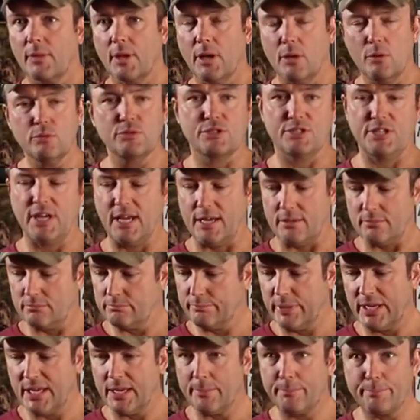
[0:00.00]
Oh, shit.
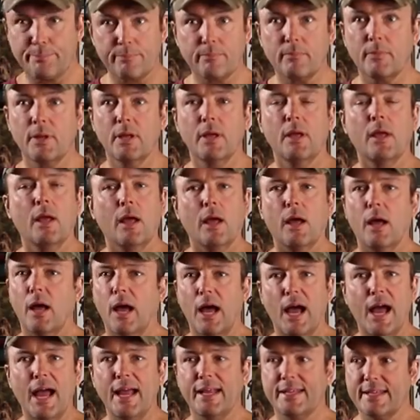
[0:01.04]
Beep.
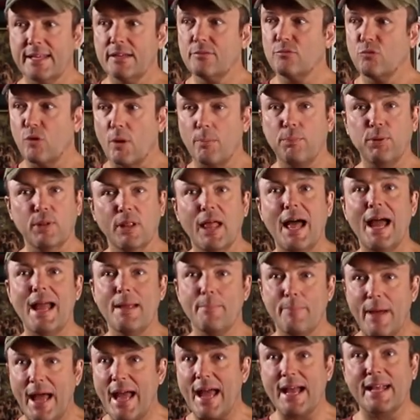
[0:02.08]
I can reply
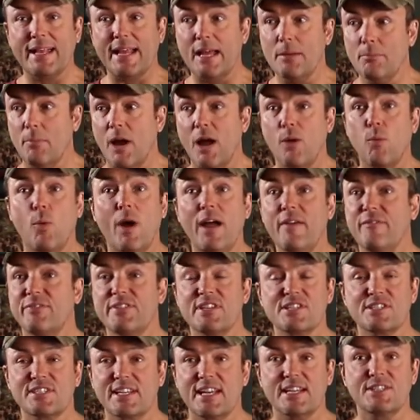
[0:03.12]
back, and my wife
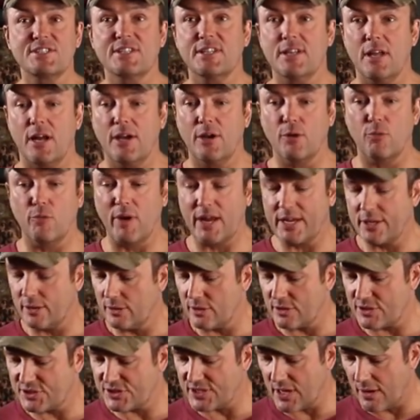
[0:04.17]
just gets it on a
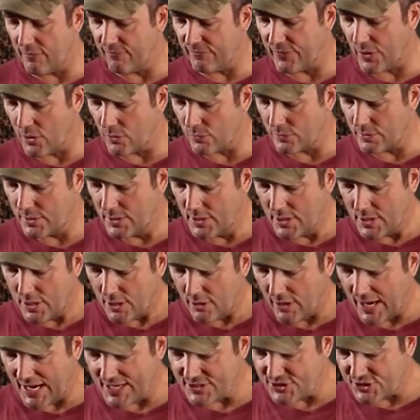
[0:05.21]
regular cell phone,
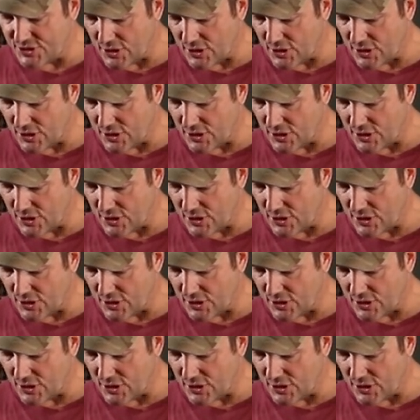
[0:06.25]
right?